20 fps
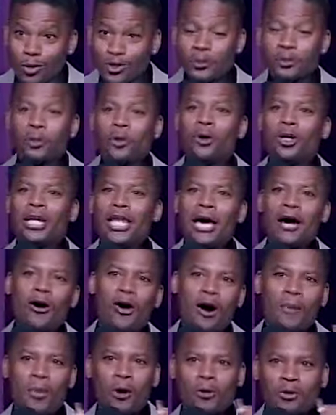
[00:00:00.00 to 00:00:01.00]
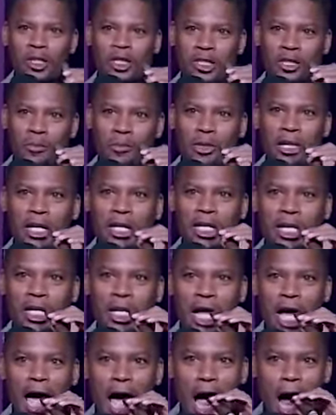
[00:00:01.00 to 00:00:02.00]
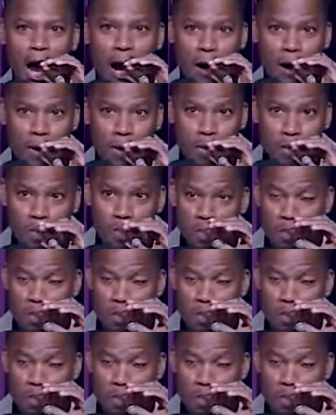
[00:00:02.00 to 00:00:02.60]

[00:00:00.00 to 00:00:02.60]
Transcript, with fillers: What you doing now? I'm on disability now.